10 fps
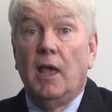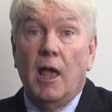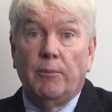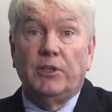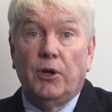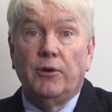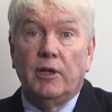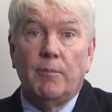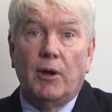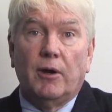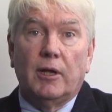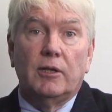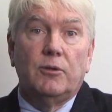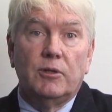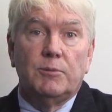and returning America
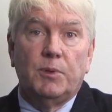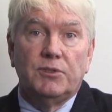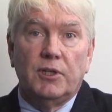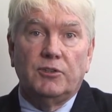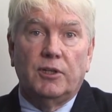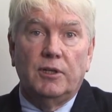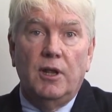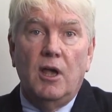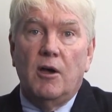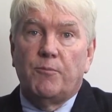to its position of